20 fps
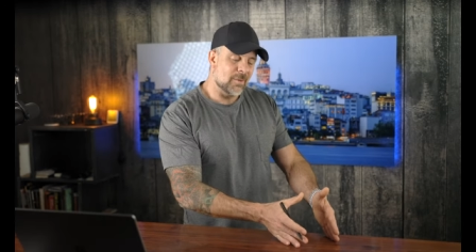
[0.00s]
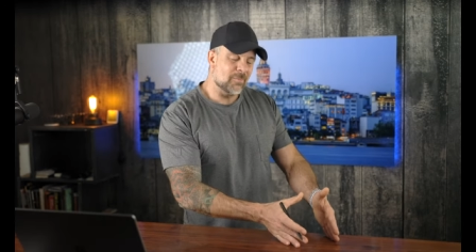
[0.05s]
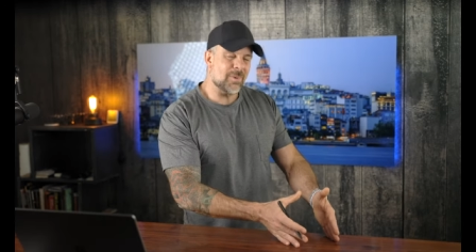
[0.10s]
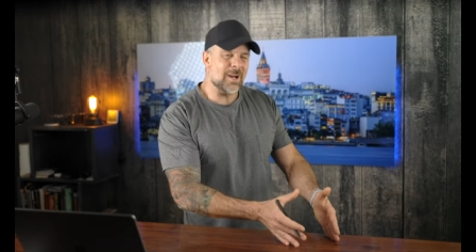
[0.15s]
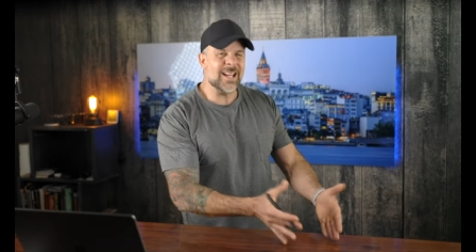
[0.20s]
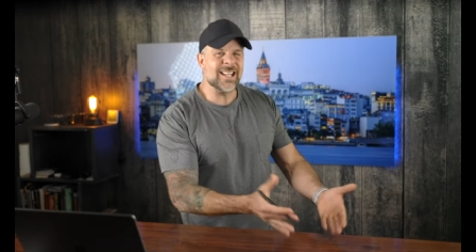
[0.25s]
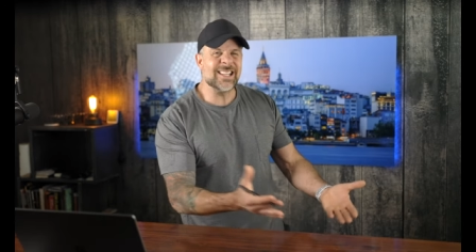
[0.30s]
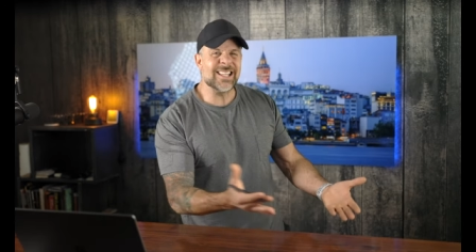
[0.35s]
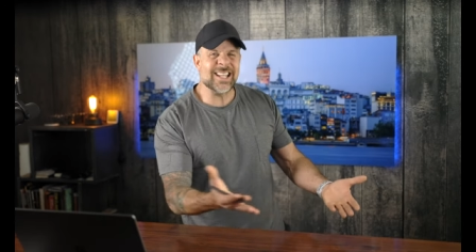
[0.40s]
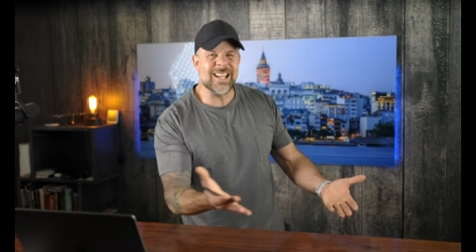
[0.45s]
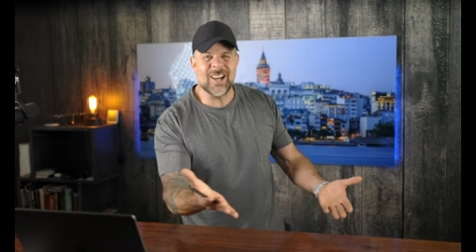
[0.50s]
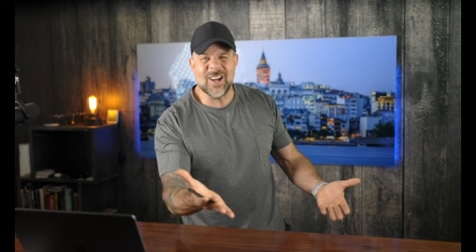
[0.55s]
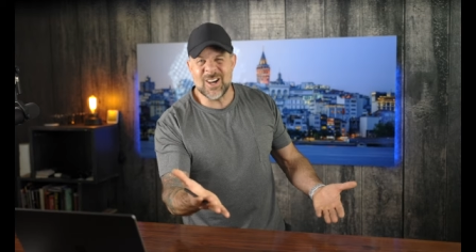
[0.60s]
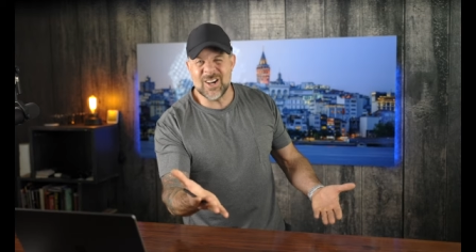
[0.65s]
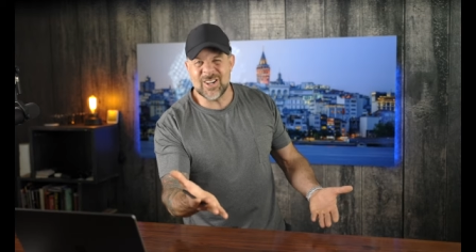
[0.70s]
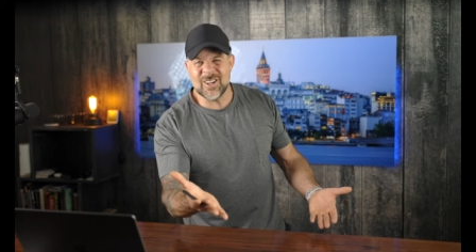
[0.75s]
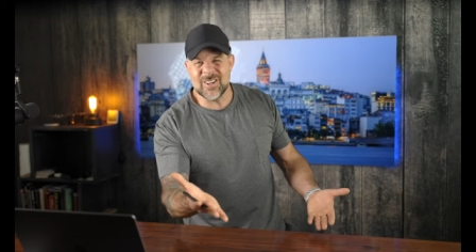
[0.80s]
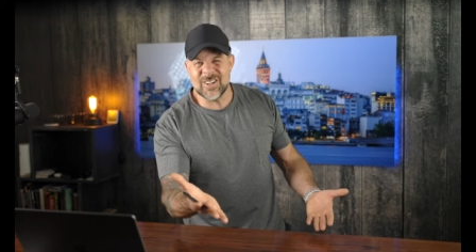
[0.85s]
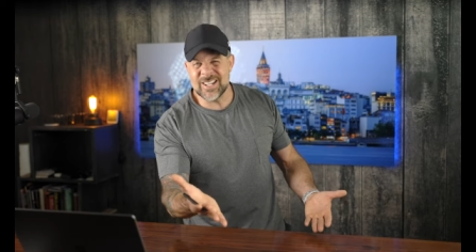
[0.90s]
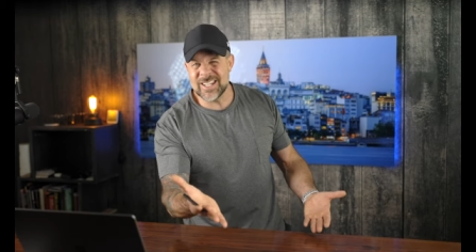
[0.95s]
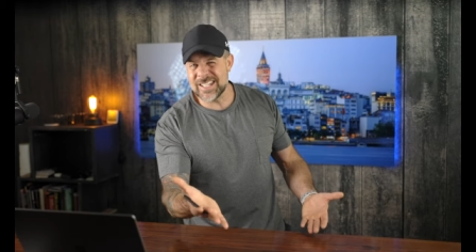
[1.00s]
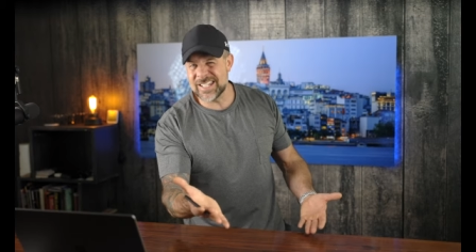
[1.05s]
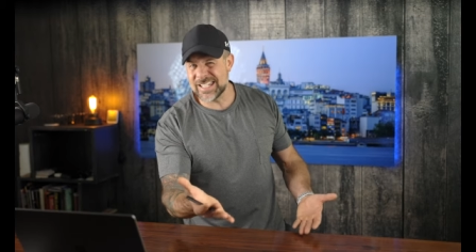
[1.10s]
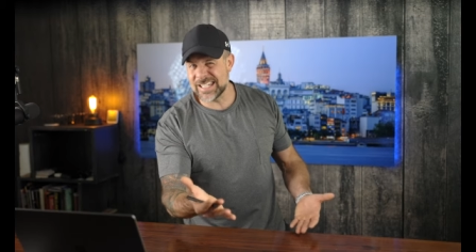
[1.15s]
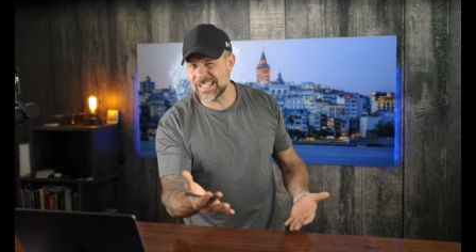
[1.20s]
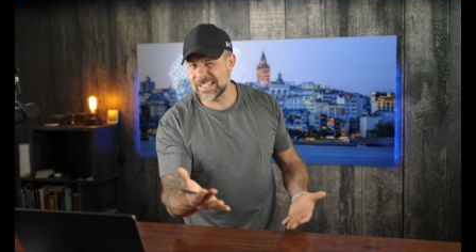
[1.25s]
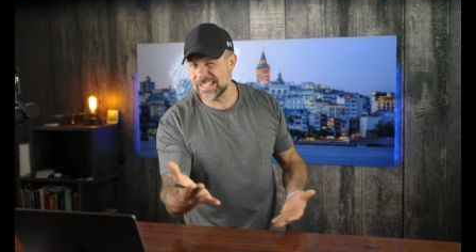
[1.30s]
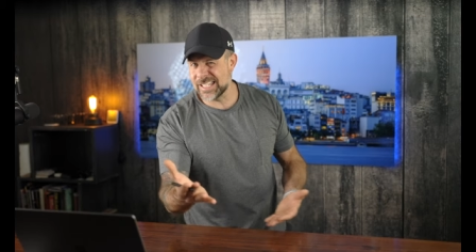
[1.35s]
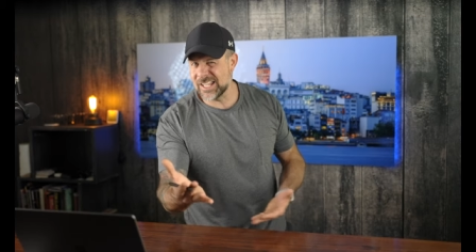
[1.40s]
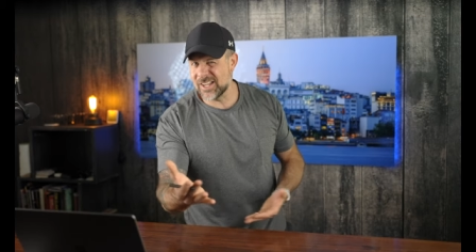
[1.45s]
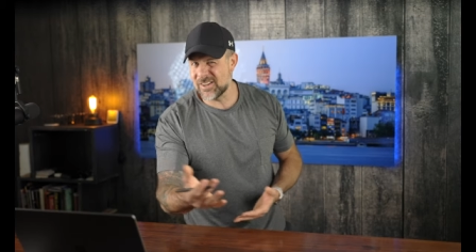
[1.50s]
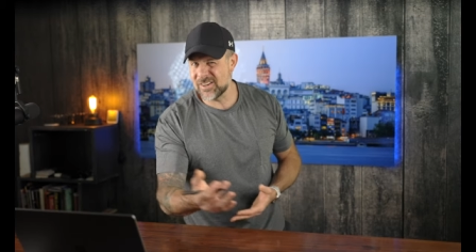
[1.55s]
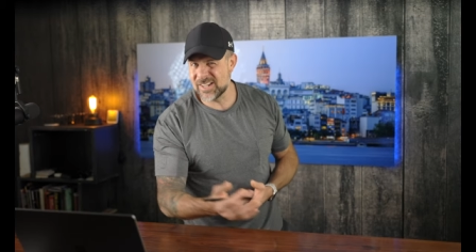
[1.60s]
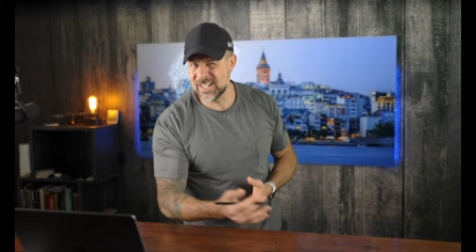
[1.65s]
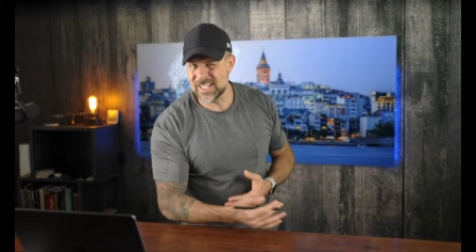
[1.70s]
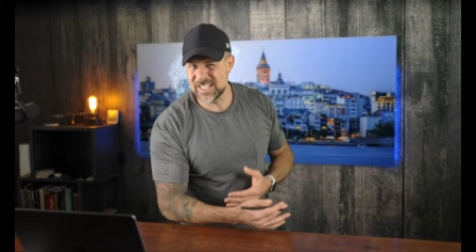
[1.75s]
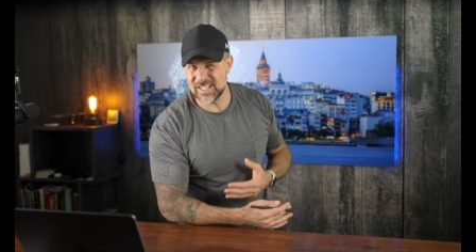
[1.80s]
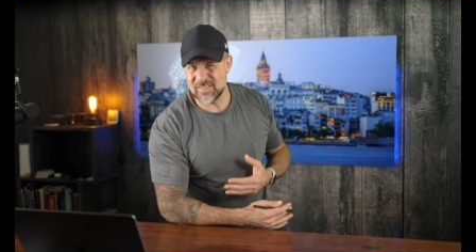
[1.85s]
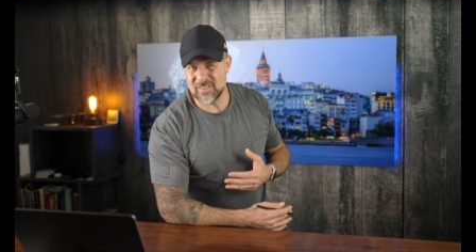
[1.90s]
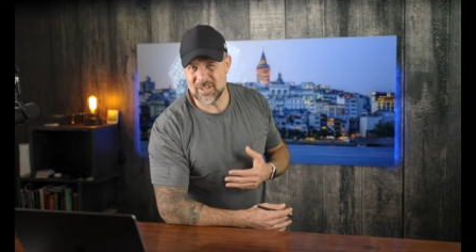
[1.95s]
probably like 160,
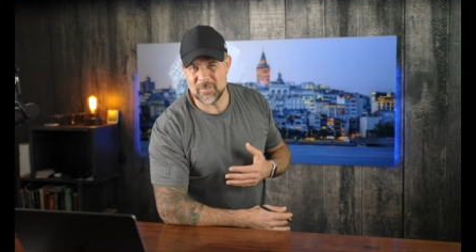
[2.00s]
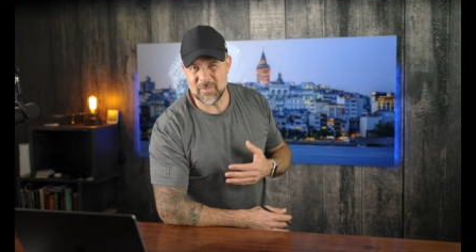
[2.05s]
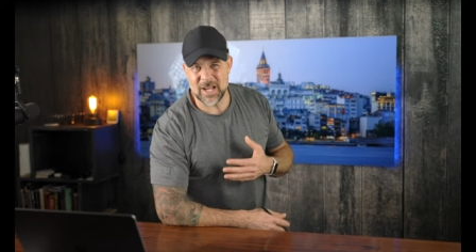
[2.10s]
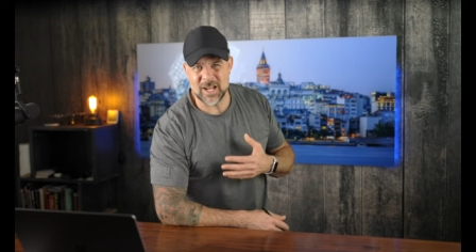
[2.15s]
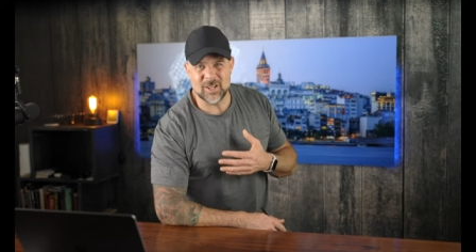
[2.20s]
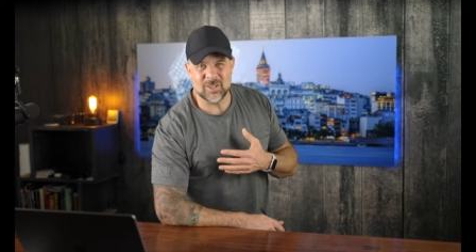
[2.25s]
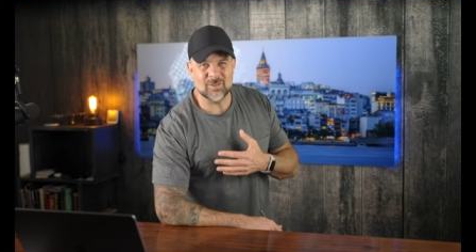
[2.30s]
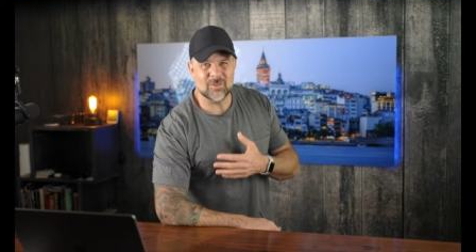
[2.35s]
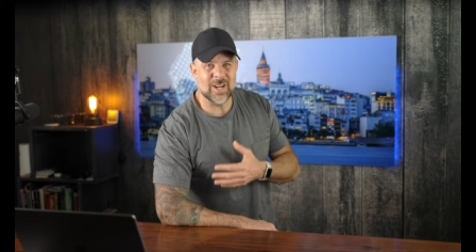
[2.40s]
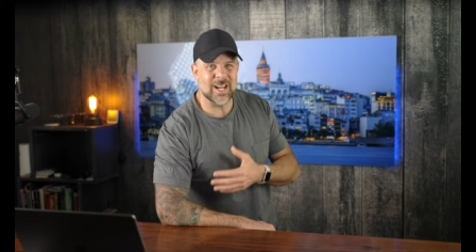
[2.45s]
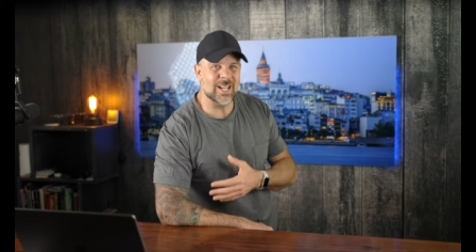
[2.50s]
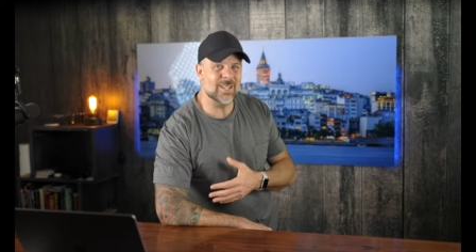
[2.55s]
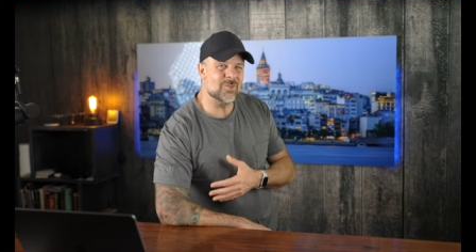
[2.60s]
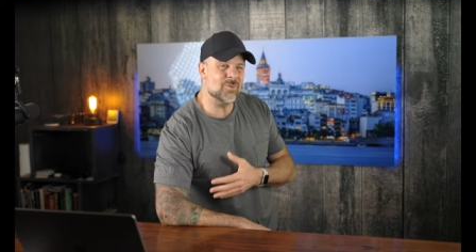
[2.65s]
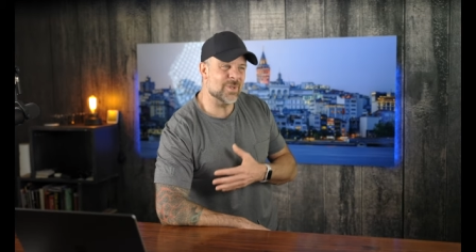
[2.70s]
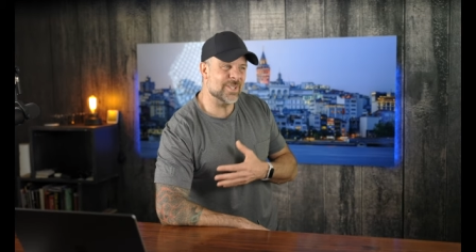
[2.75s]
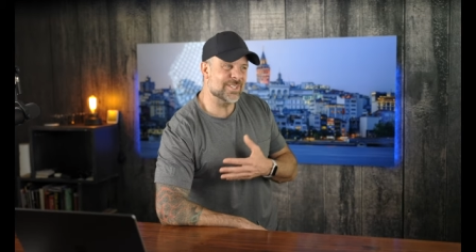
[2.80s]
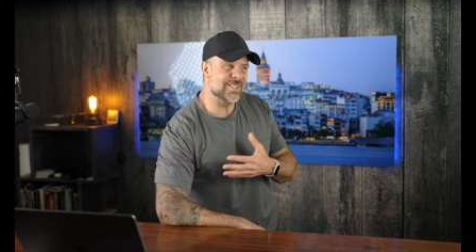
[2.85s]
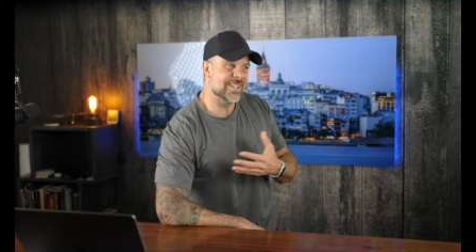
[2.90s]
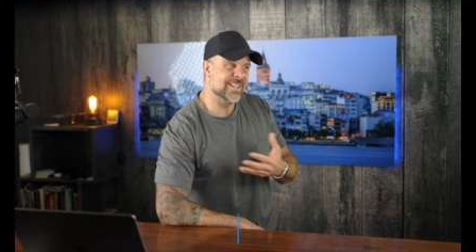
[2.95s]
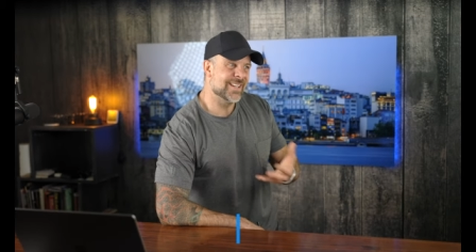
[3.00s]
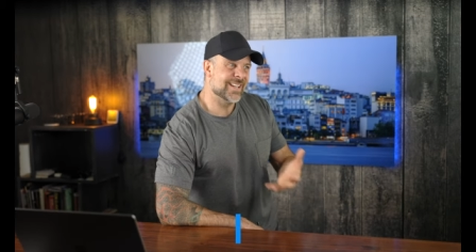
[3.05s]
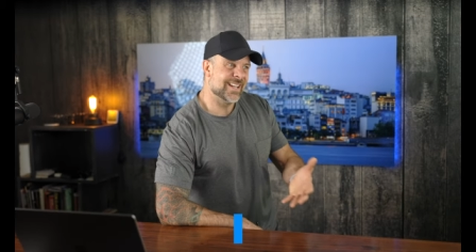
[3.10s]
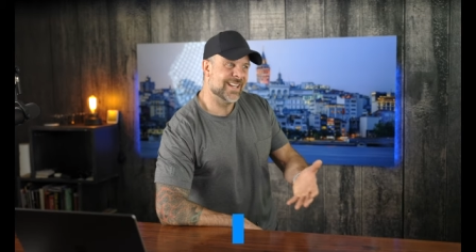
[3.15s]
170 mile range, which